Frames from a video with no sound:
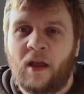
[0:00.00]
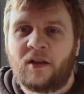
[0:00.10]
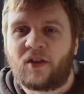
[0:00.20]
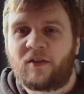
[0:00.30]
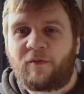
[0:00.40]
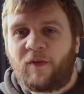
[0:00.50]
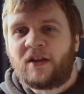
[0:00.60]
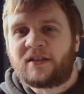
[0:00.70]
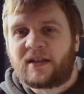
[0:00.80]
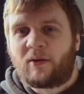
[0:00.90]
So the
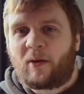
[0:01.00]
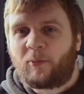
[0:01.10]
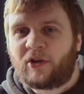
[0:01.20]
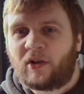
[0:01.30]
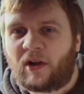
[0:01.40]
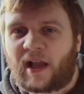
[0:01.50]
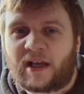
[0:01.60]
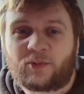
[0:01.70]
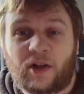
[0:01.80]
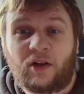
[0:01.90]
first stat that we're going to look at
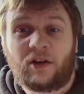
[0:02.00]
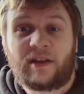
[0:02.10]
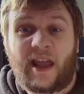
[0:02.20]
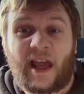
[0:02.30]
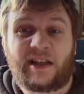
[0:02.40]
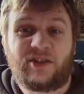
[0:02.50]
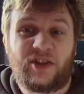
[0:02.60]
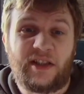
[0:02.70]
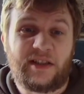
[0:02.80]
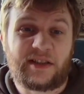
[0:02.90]
is we're going to look at the
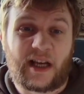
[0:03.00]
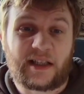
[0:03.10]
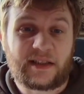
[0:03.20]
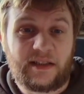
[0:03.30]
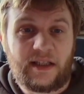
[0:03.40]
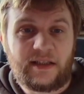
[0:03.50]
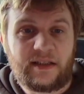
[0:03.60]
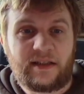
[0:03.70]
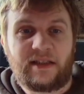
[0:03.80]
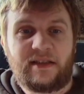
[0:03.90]
XG stats. And
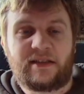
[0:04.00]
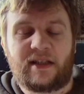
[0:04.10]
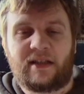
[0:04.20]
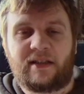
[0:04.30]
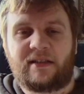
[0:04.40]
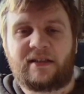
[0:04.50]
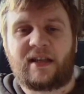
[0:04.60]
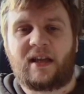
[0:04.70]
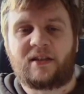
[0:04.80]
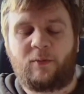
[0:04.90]
these are
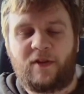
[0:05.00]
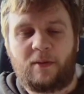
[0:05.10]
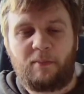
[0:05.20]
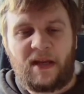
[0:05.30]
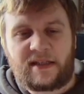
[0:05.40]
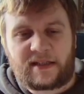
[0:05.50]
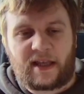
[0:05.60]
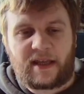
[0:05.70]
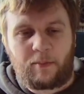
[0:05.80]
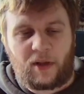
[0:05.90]
stats for the minutes that
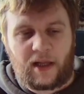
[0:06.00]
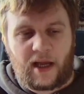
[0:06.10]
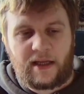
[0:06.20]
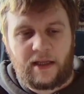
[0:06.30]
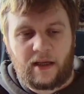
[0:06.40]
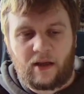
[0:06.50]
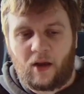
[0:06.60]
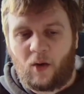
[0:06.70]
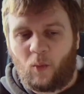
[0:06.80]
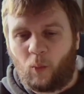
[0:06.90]
they play.
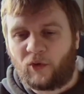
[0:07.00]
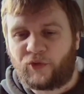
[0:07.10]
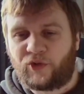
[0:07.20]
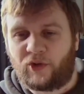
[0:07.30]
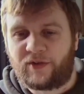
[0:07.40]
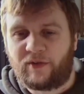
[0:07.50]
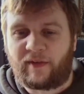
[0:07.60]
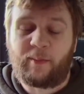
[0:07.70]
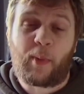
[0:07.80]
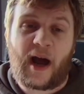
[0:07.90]
What sort of
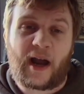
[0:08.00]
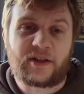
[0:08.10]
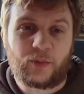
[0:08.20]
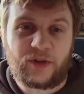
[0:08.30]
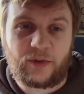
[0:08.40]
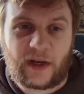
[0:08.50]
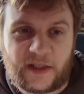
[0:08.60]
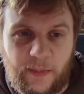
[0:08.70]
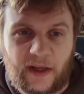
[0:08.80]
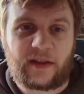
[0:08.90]
impact would you
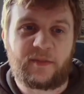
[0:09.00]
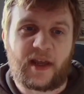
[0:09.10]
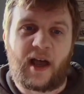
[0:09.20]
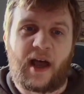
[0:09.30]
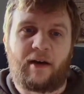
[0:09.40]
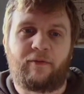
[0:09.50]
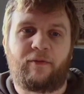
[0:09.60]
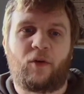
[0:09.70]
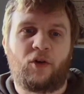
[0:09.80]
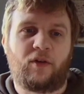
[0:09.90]
expect them to have
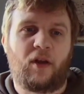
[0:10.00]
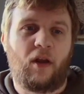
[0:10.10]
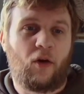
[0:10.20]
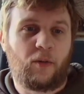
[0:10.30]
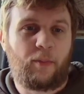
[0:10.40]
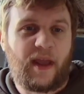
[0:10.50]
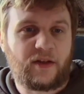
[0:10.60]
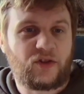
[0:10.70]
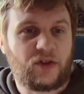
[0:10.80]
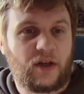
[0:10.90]
on a
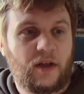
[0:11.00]
pitch?